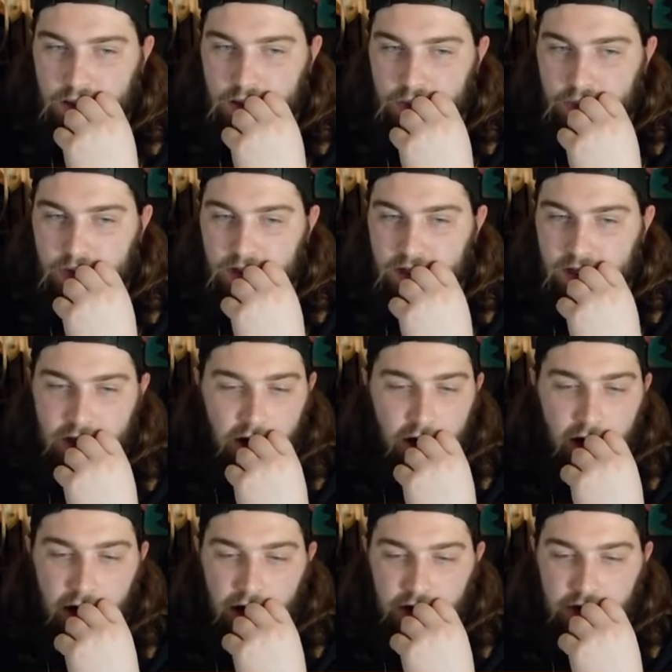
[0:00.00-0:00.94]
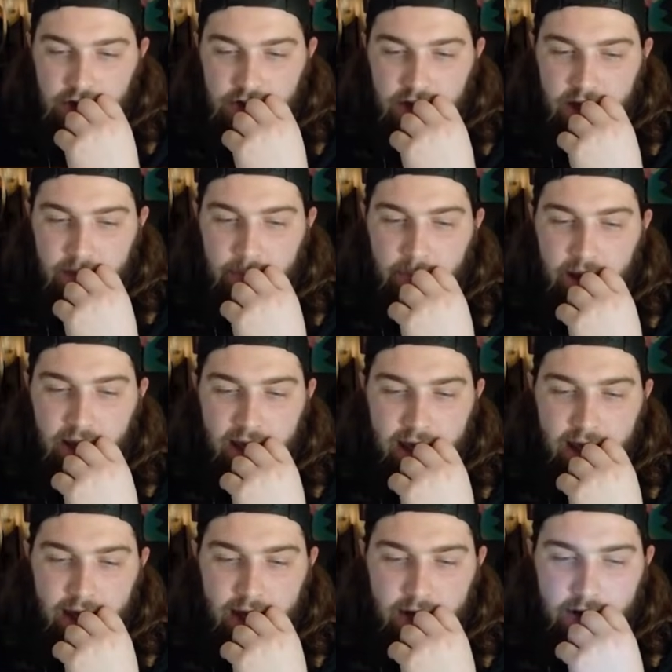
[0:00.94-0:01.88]
We need cards like
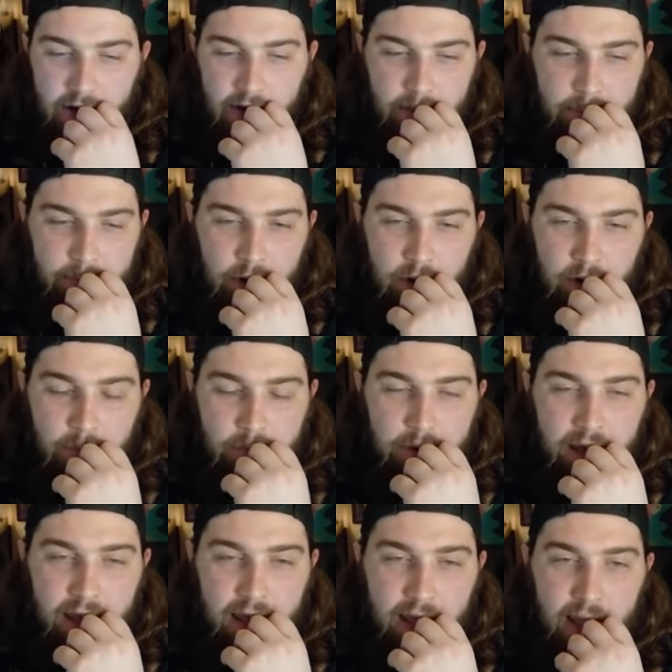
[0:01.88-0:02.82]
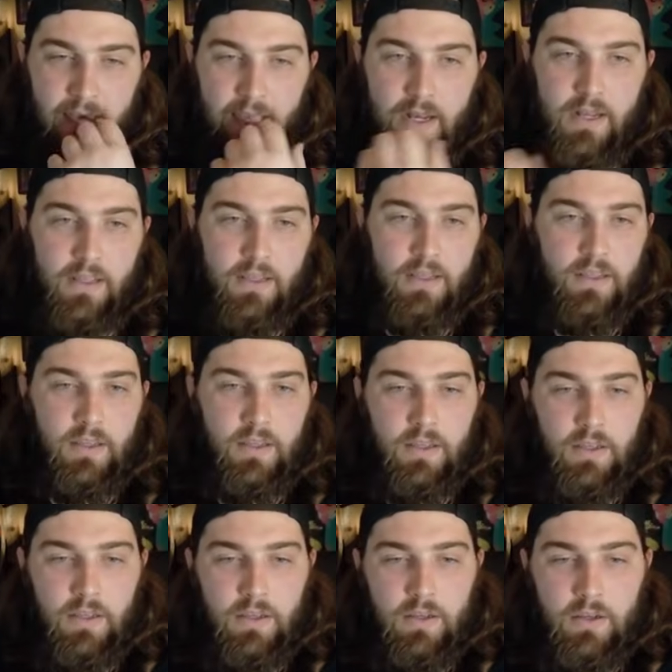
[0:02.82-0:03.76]
bad. All right, Pokepad
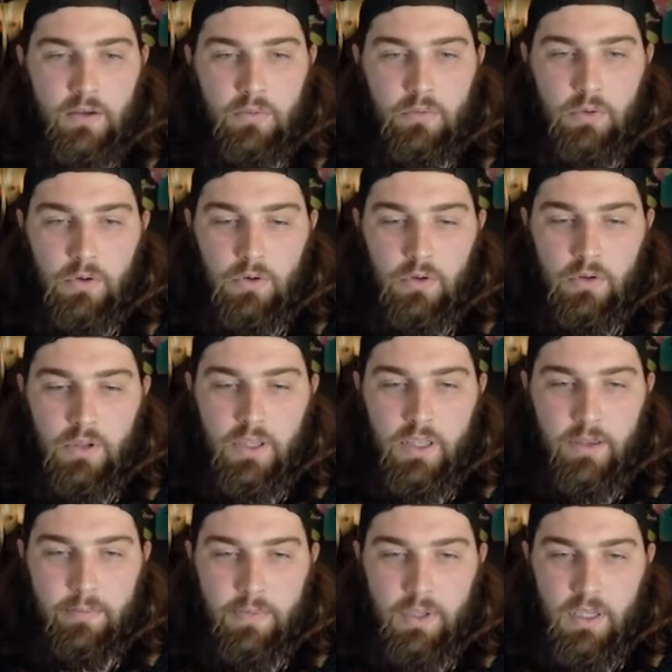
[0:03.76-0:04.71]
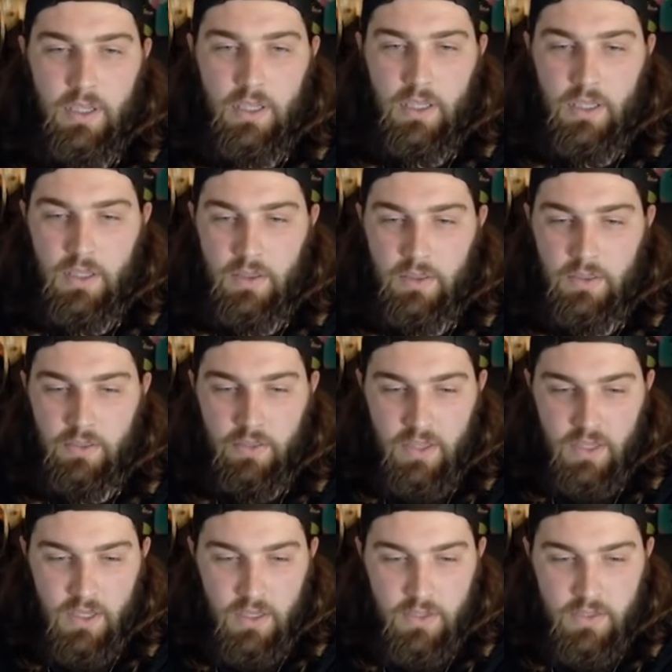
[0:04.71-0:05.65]
will get me
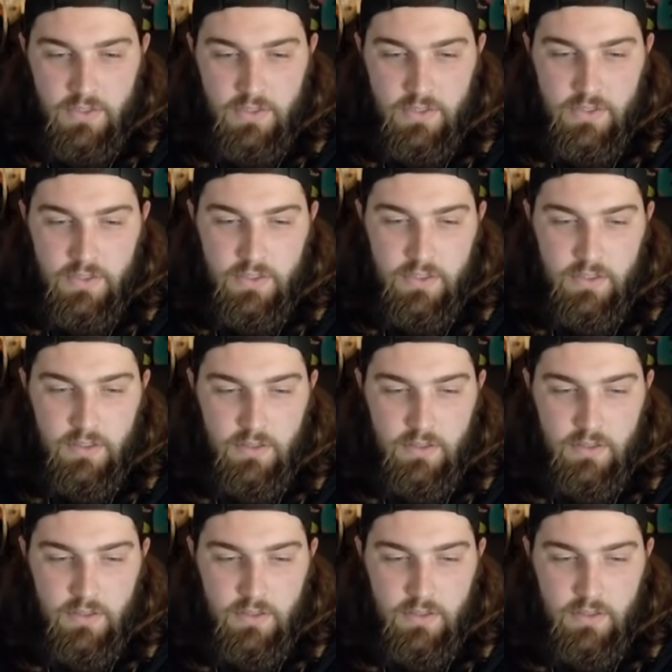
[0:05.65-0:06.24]
this.